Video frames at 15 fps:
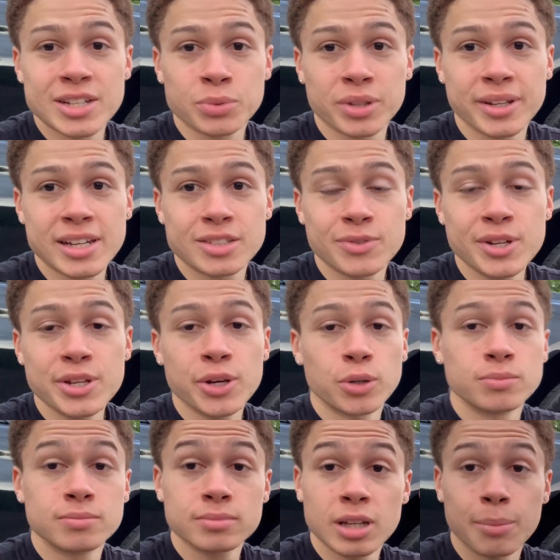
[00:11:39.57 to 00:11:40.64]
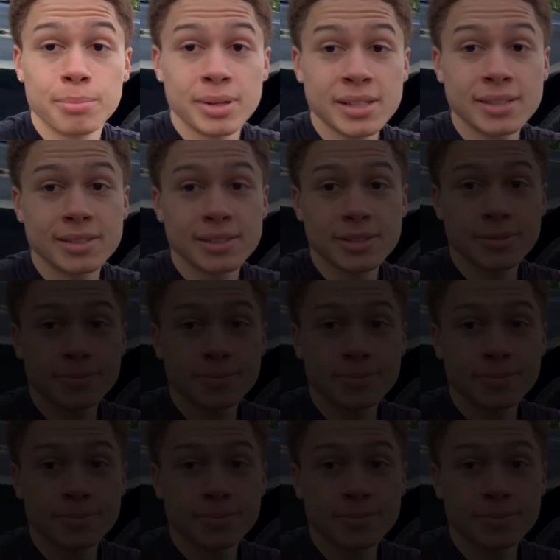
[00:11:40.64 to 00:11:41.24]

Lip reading: with the next video. Peace.